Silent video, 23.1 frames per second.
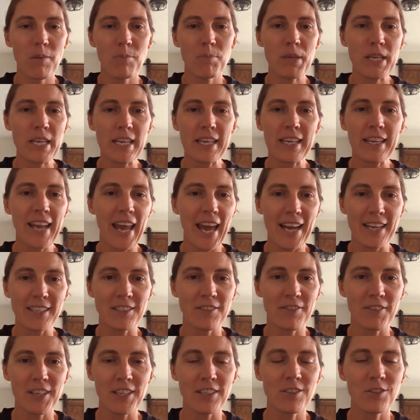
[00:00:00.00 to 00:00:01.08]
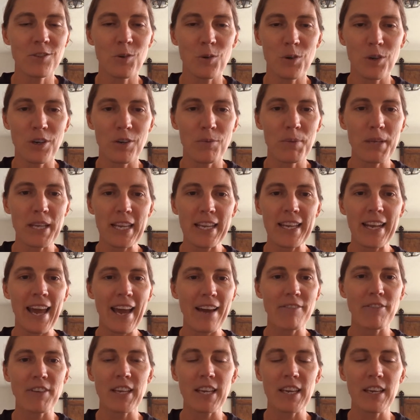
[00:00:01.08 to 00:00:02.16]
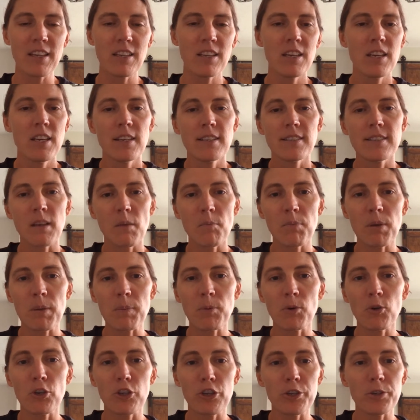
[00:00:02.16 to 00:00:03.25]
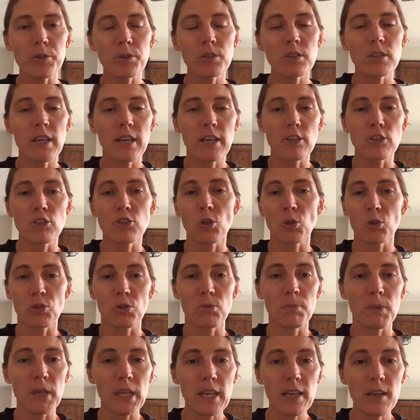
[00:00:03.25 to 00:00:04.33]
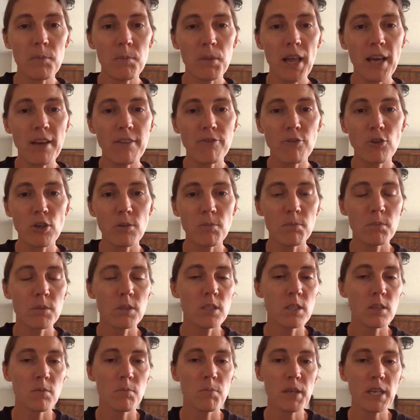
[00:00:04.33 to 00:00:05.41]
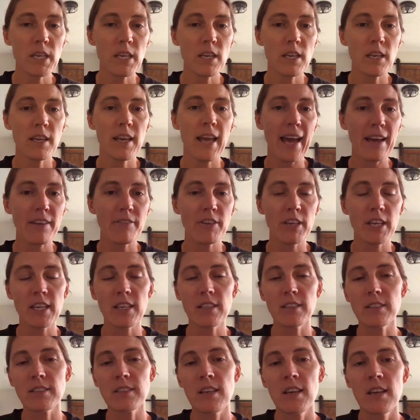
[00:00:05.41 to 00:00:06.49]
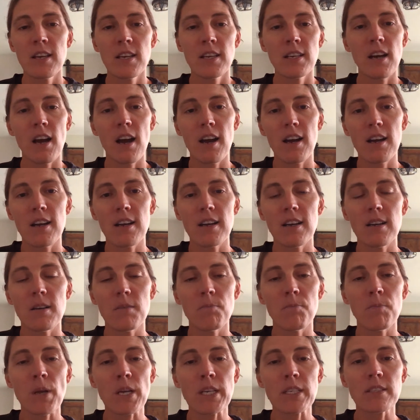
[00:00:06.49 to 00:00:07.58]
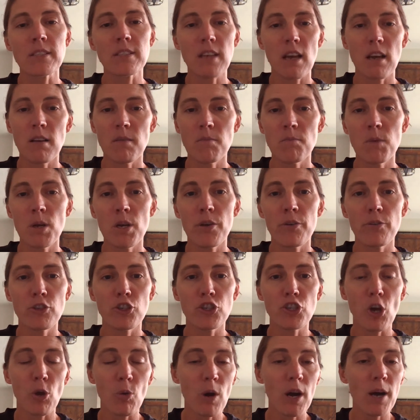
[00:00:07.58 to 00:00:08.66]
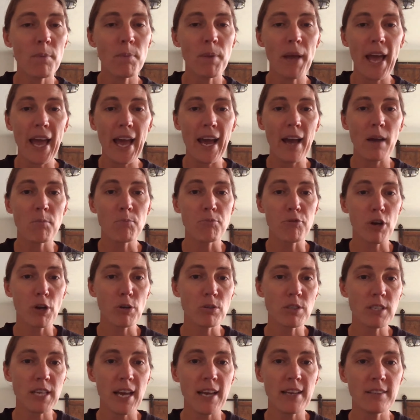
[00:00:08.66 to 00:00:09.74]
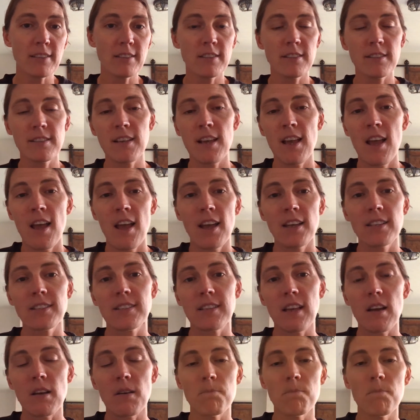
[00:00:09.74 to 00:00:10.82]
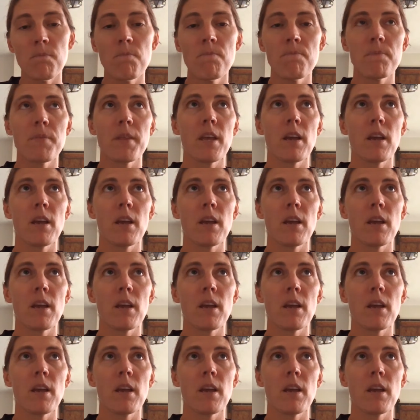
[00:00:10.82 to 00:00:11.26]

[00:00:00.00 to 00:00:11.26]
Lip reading: being an activist or being an advocate. Some people use their social media platform to be advocates. Some show up at protests. Some